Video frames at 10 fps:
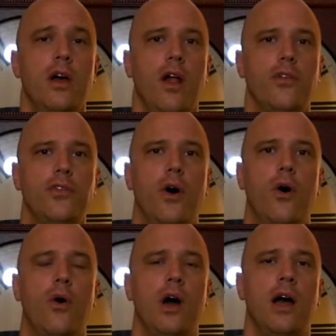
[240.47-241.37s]

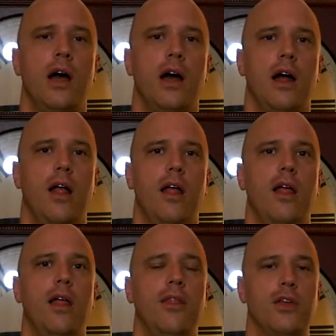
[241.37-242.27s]
So
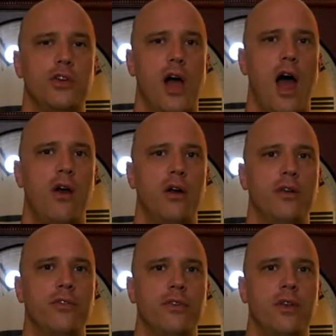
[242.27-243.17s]
the
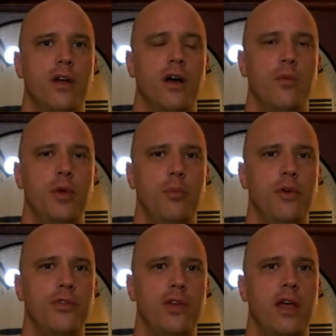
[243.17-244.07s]
chakras,
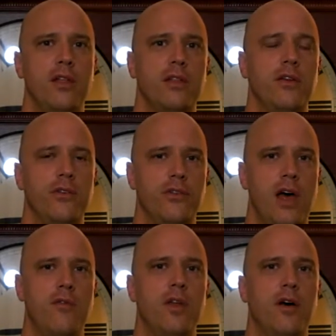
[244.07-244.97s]
people say that there's
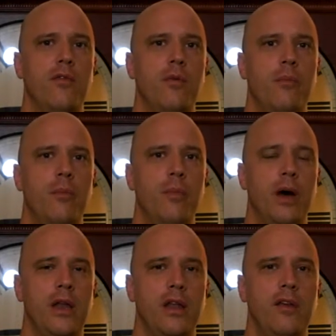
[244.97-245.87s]
7 of them,
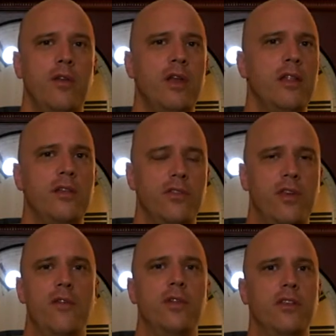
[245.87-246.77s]
but even in the
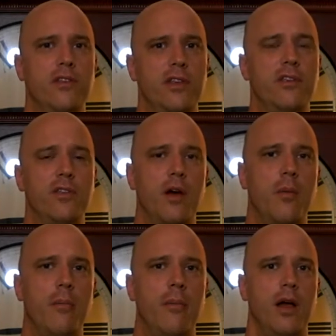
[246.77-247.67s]
7
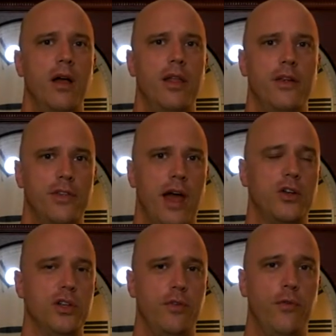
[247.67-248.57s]
system, there's
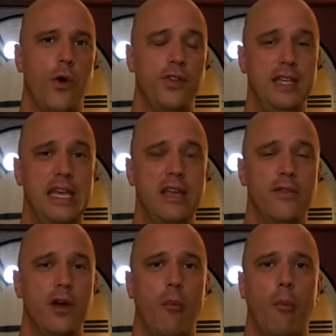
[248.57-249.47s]
actually 14
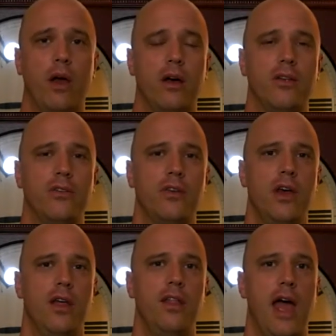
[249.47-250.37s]
of them, because
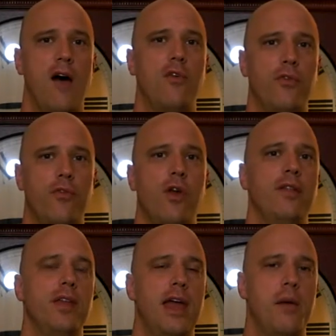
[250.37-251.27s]
they have a
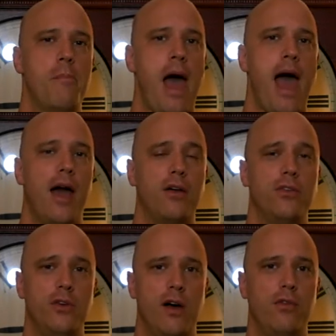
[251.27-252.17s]
front and a back.
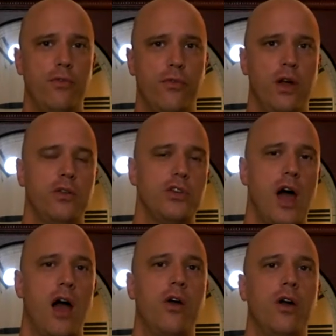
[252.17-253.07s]
So you have a front
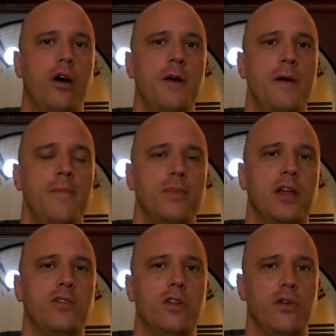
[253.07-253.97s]
chakra
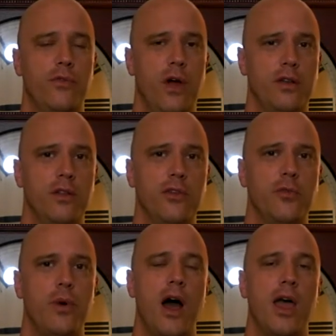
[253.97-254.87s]
that's in the front of the
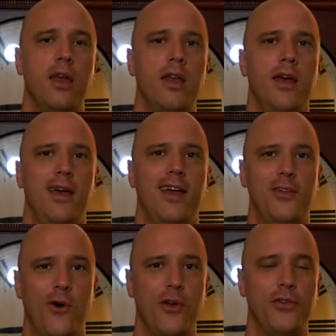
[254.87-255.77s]
spine, and
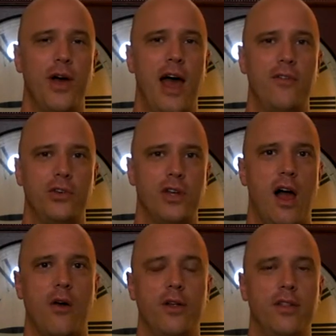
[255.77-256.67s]
you also have a
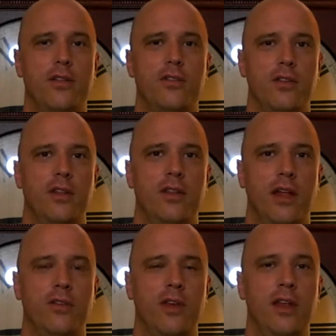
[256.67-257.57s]
chakra
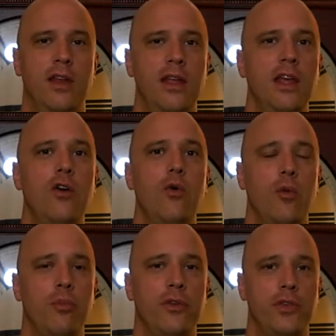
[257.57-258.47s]
that's in an equal
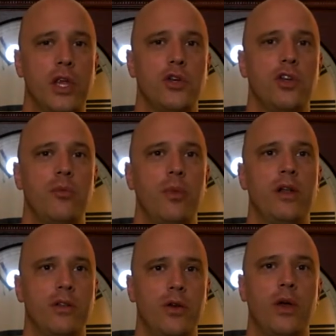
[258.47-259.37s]
position but
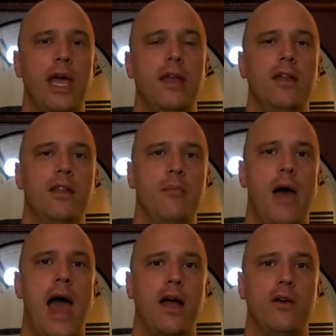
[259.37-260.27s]
is located in the
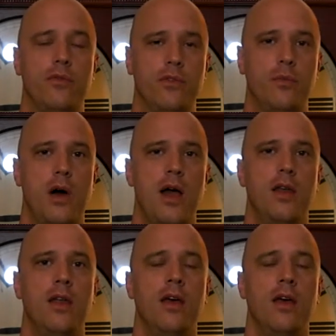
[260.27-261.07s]
back of the spine,